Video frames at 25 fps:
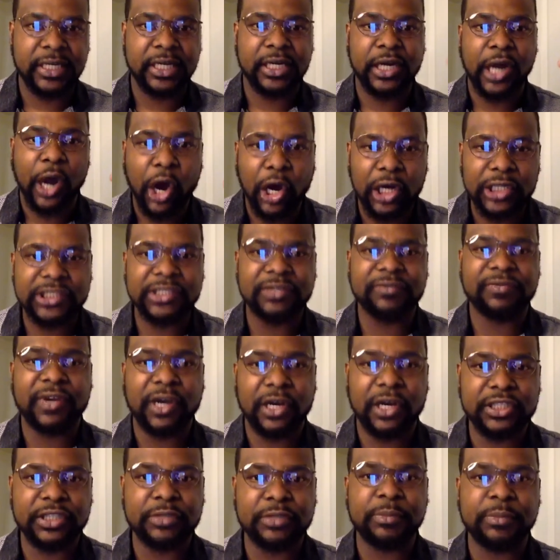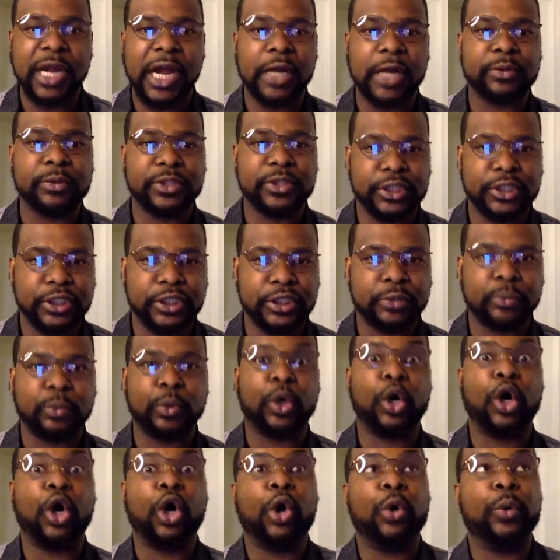The cost of customer acquisition
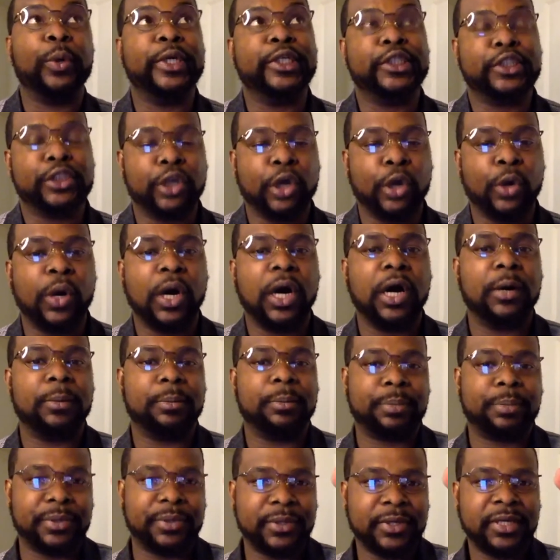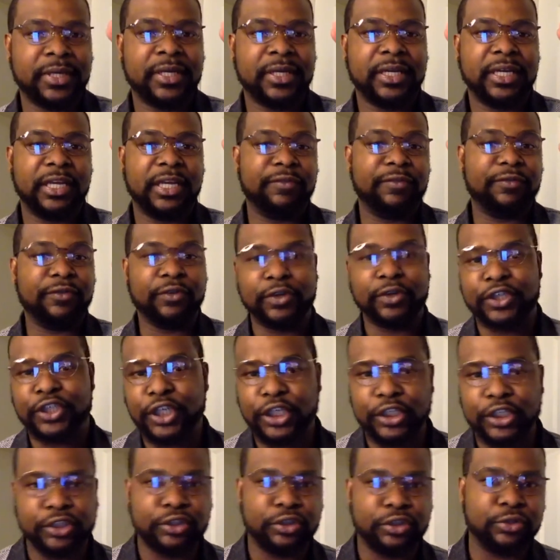will always go up if you're
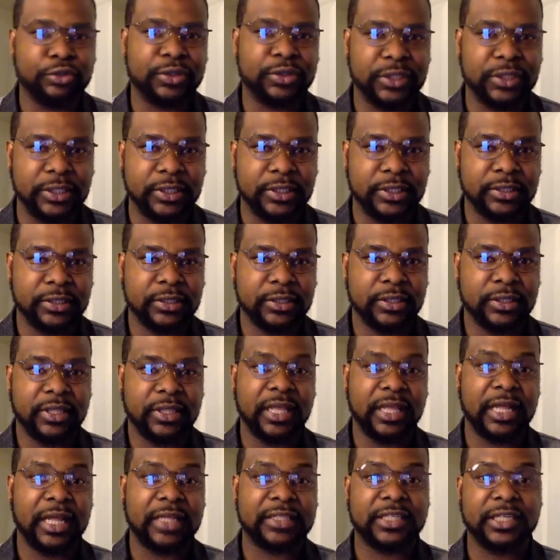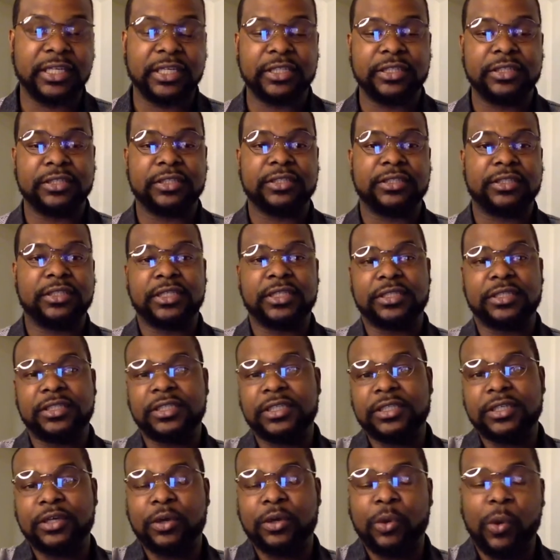just using that
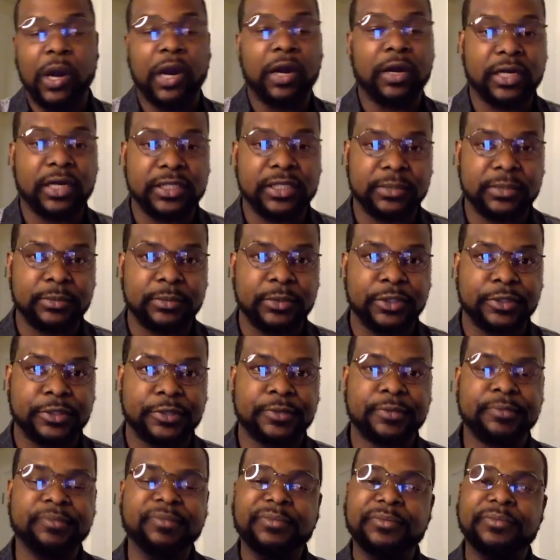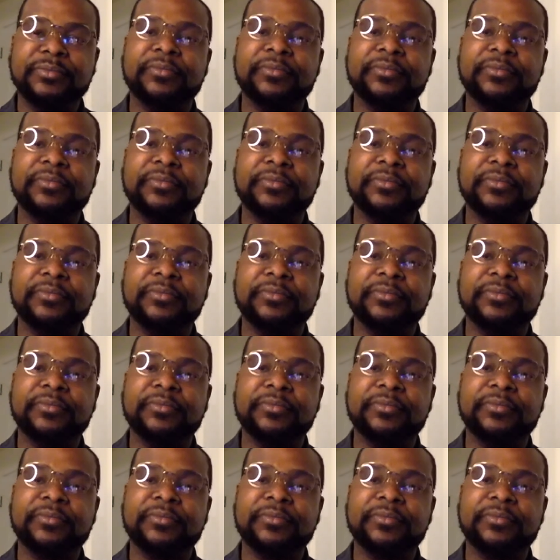to acquire customers.